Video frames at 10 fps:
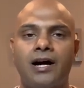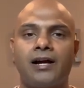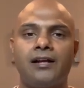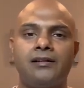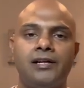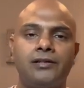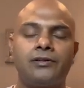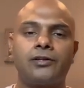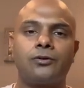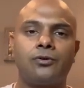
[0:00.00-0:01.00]
Again, it
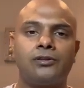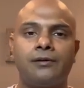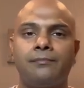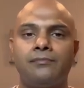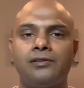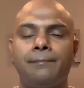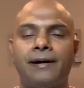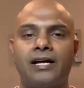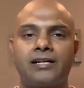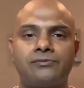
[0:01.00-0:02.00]
will grow, the
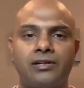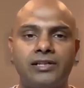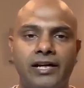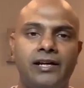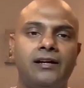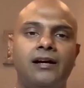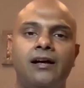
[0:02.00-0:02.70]
parents will die.